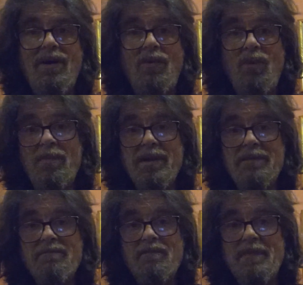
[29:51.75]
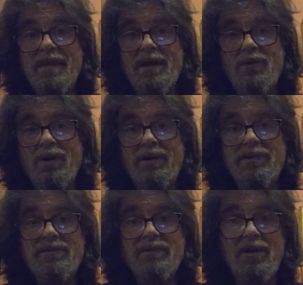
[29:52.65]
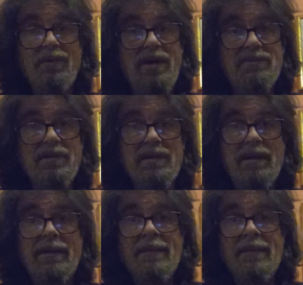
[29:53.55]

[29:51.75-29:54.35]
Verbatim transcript: a, a, woman was arrested